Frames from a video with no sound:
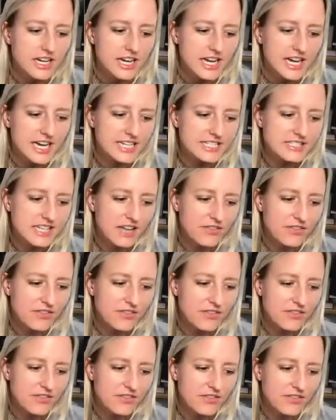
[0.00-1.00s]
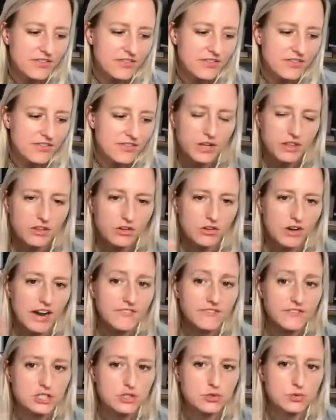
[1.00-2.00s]
is that they start with graph
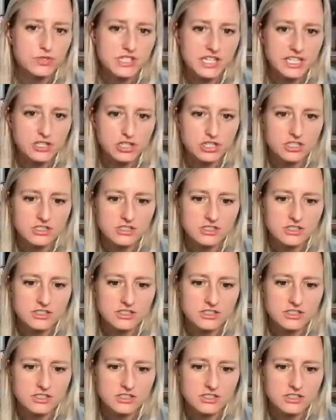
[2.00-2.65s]
visualization.